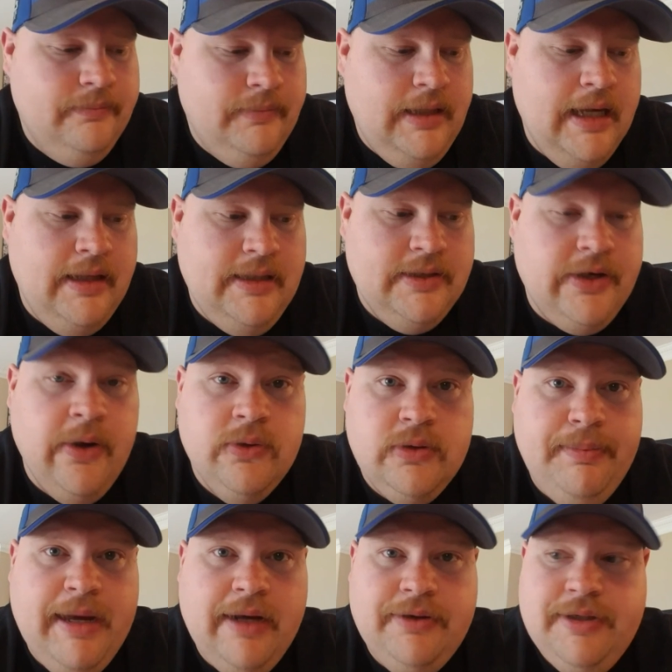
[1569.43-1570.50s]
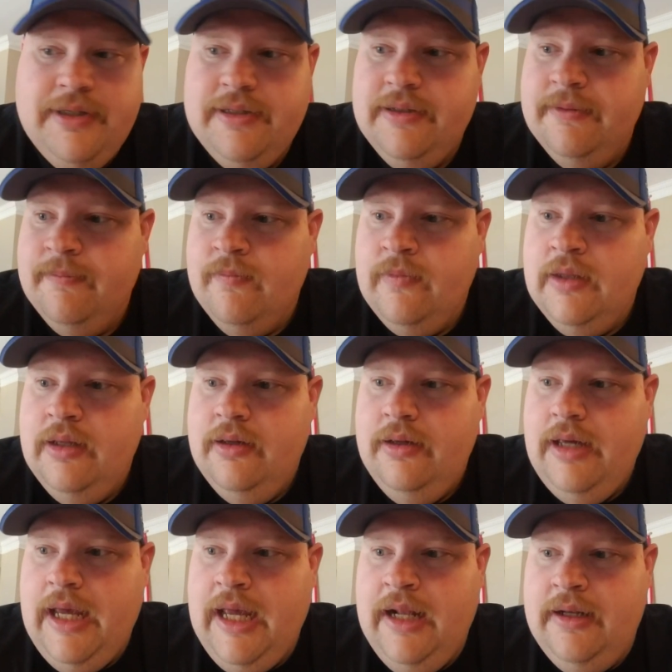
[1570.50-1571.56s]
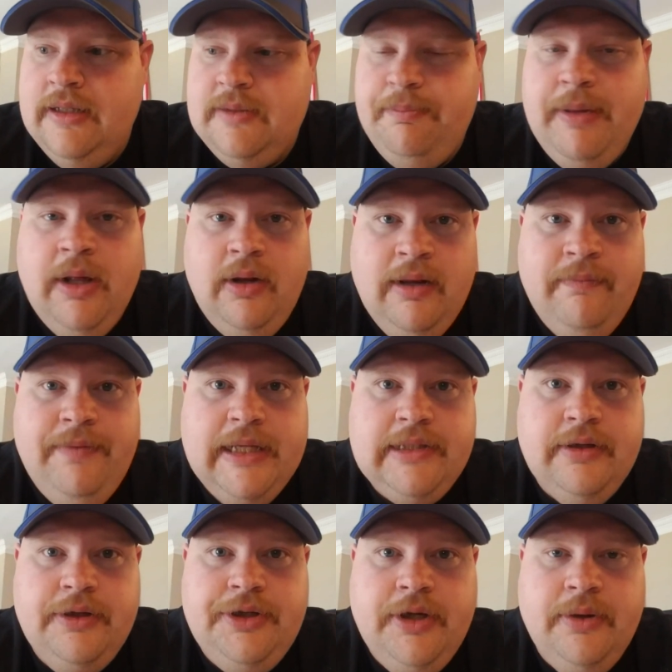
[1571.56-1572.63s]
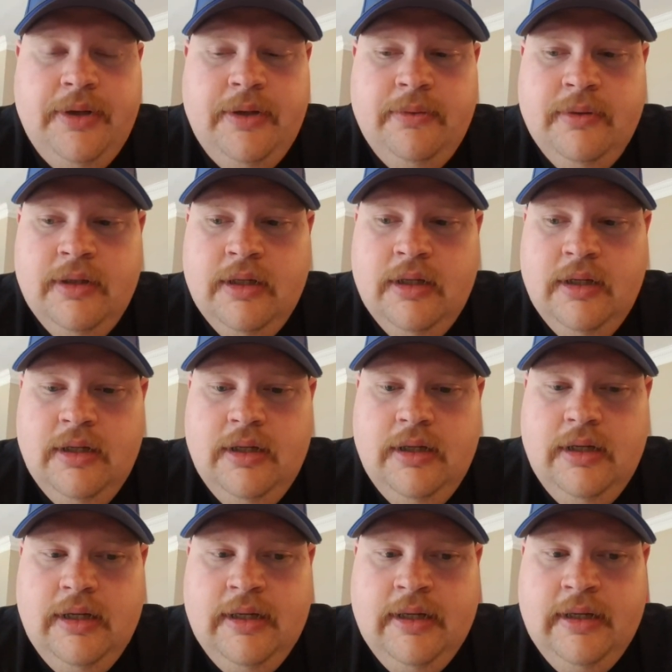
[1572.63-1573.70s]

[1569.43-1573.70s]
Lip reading: these ghost pouches, and this belt I'm fixing to show you, it